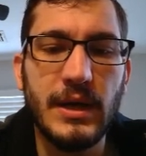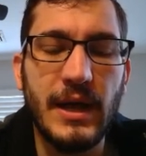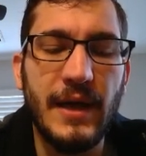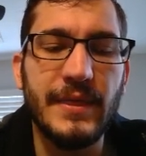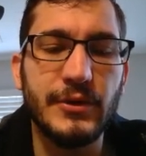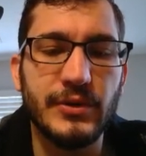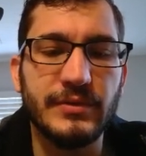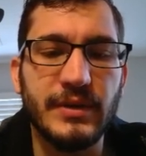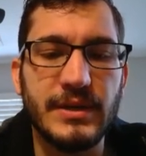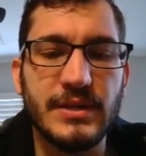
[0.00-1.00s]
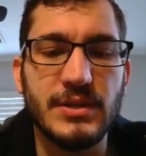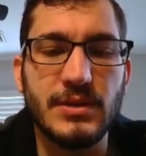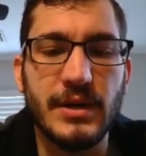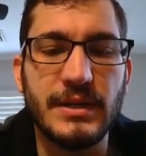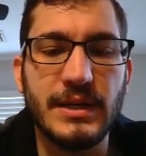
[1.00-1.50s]
And then your devices
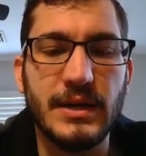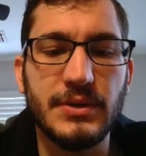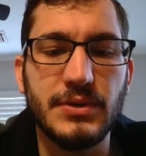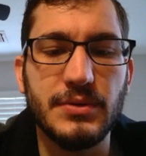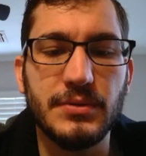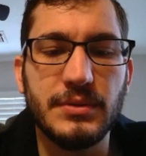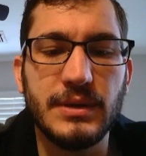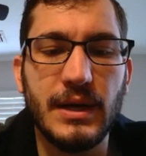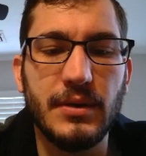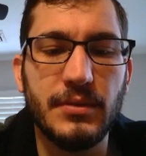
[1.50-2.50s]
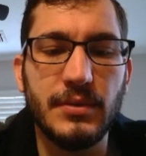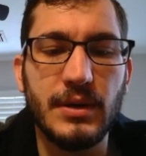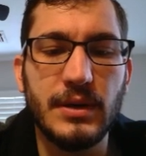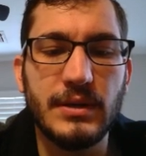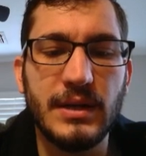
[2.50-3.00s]
start at .2,
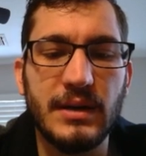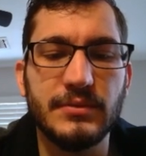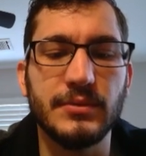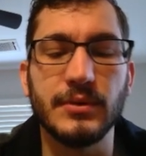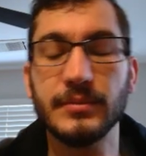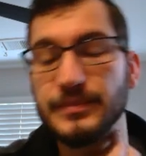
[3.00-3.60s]
.3, .4.